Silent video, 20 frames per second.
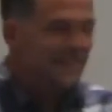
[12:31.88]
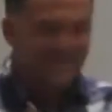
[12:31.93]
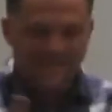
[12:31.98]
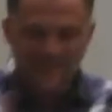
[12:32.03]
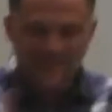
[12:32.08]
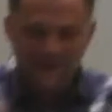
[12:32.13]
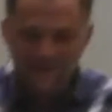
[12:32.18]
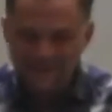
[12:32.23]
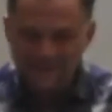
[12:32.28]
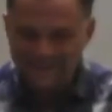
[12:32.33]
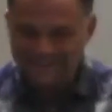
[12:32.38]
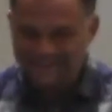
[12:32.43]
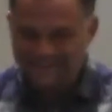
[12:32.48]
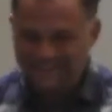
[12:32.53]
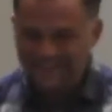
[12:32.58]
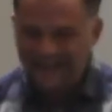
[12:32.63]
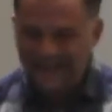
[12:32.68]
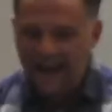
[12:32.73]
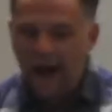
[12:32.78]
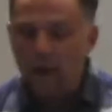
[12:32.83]
Notice
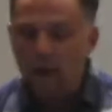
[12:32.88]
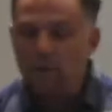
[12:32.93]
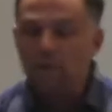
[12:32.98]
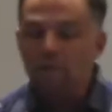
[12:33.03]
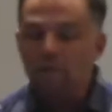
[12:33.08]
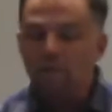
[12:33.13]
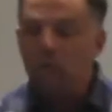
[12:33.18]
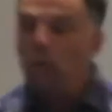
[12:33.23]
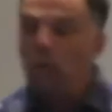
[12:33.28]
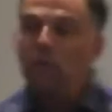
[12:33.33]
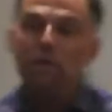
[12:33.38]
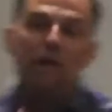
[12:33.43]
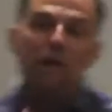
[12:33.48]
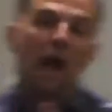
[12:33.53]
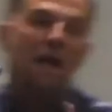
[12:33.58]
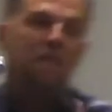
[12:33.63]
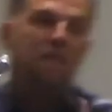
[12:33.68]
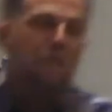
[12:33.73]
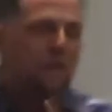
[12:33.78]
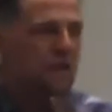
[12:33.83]
how the fourth
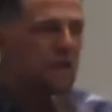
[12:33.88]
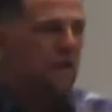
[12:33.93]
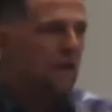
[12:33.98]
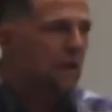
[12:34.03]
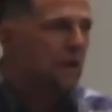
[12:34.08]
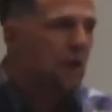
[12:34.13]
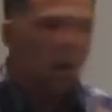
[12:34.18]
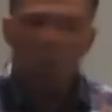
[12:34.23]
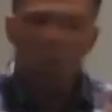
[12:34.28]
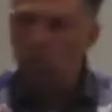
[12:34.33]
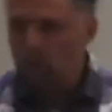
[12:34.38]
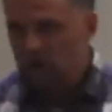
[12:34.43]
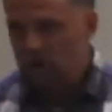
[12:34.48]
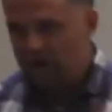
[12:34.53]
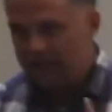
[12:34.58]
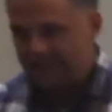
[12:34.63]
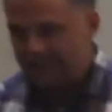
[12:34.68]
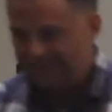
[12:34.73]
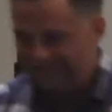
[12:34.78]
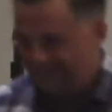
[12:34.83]
and third
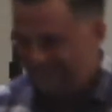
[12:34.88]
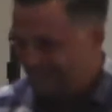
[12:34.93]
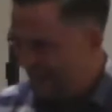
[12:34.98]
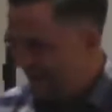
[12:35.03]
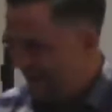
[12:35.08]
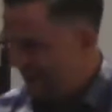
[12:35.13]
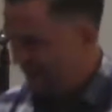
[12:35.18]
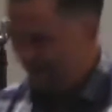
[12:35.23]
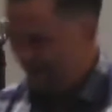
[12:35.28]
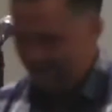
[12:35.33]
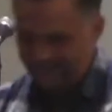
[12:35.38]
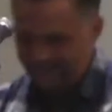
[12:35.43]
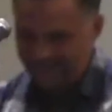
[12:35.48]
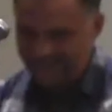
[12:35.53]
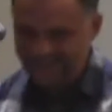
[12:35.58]
work together.